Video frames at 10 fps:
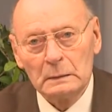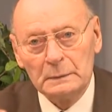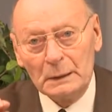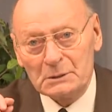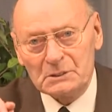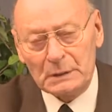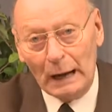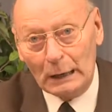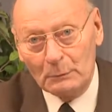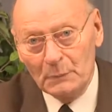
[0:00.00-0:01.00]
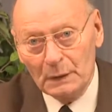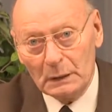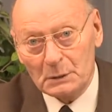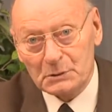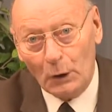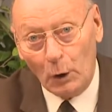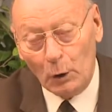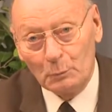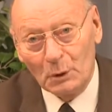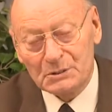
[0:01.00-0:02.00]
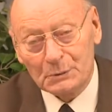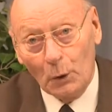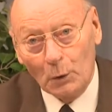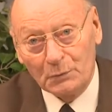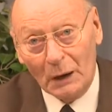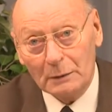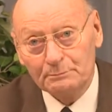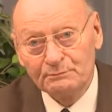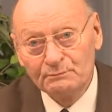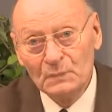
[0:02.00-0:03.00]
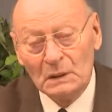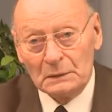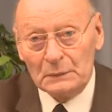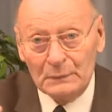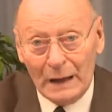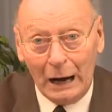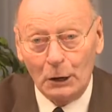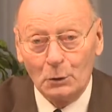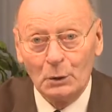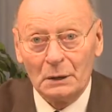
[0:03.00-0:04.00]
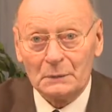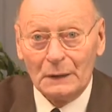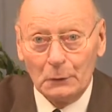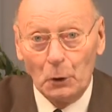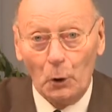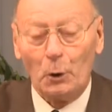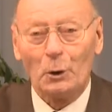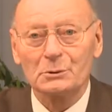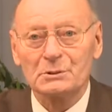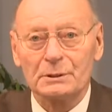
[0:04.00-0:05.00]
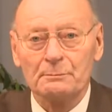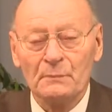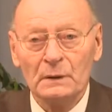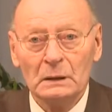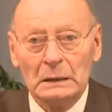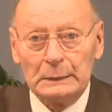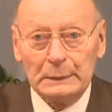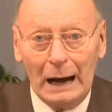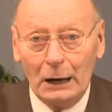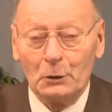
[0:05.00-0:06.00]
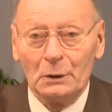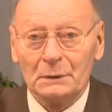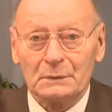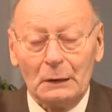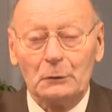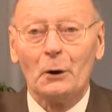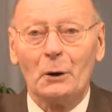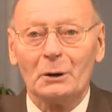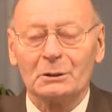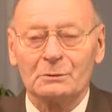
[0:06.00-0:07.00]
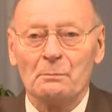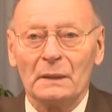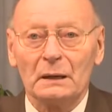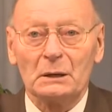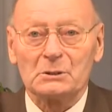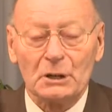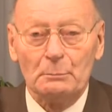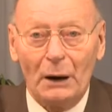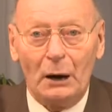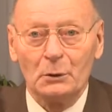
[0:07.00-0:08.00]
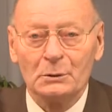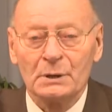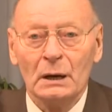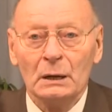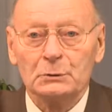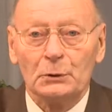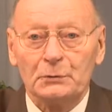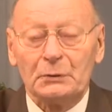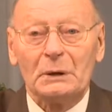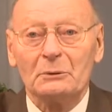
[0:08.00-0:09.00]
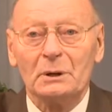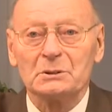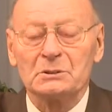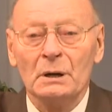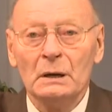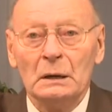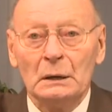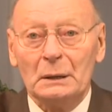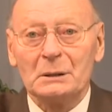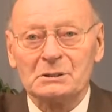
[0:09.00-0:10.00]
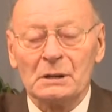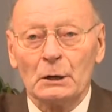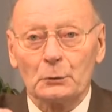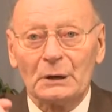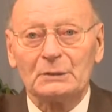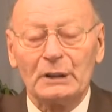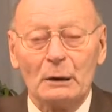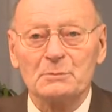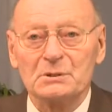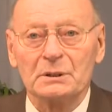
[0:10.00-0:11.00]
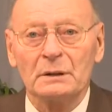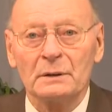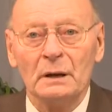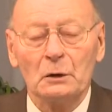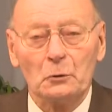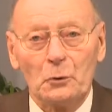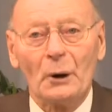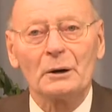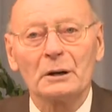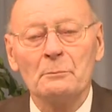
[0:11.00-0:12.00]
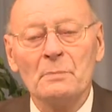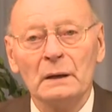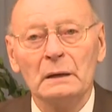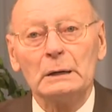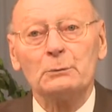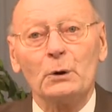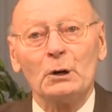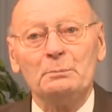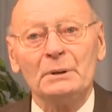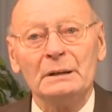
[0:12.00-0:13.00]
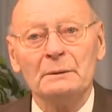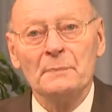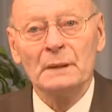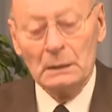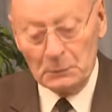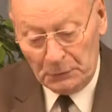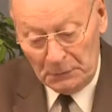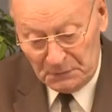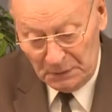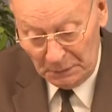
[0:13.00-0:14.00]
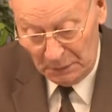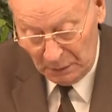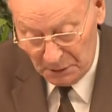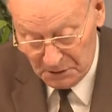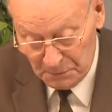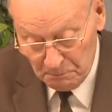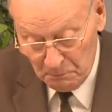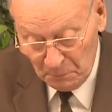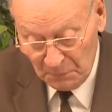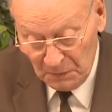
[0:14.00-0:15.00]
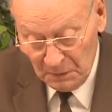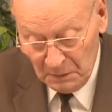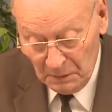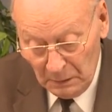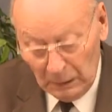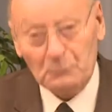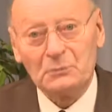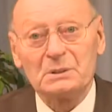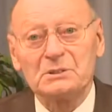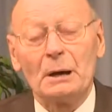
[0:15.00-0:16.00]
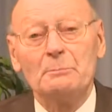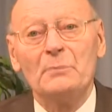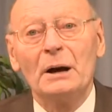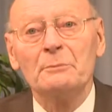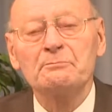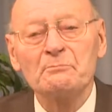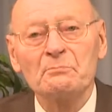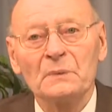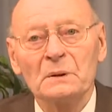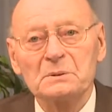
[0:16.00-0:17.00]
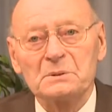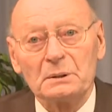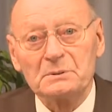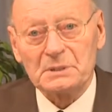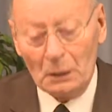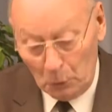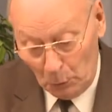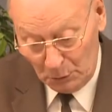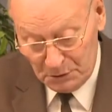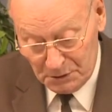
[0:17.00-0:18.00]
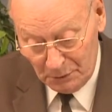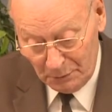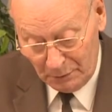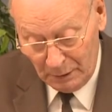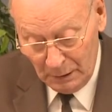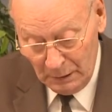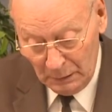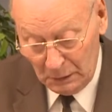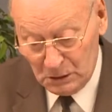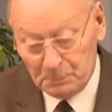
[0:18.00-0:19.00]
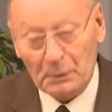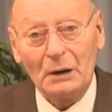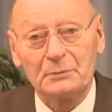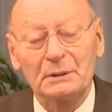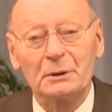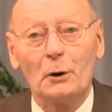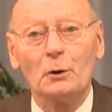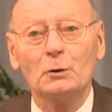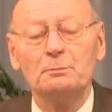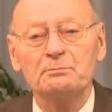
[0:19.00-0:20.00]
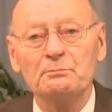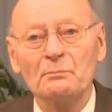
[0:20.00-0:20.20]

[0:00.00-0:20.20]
this time is almost over. Now the Lord, now the Lord is about to finish his redemption work. It will be 50 years in December, since the Lord took his prophet home,